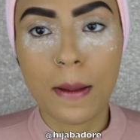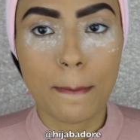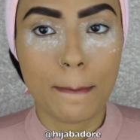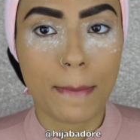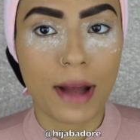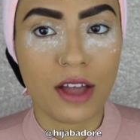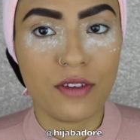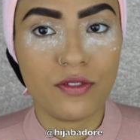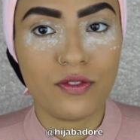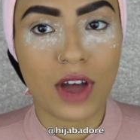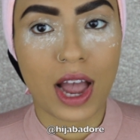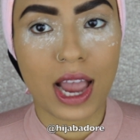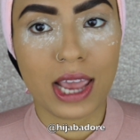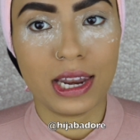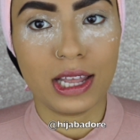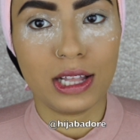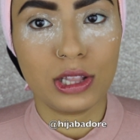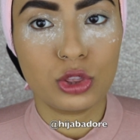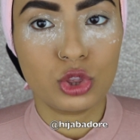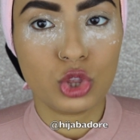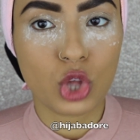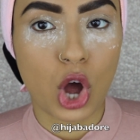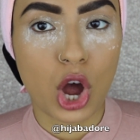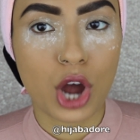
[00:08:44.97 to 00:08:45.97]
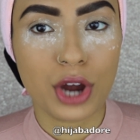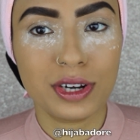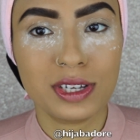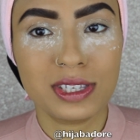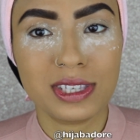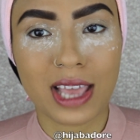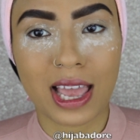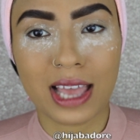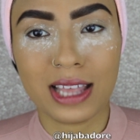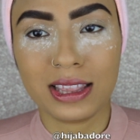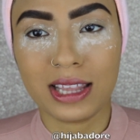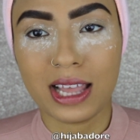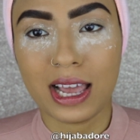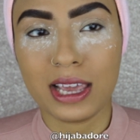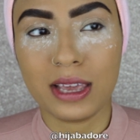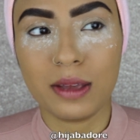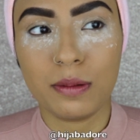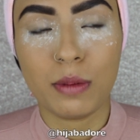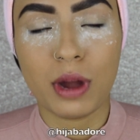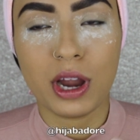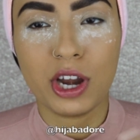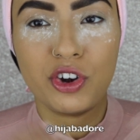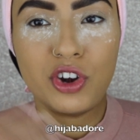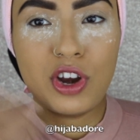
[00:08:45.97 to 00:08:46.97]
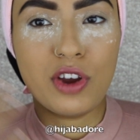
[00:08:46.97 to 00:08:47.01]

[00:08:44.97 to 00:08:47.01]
my final thoughts and like my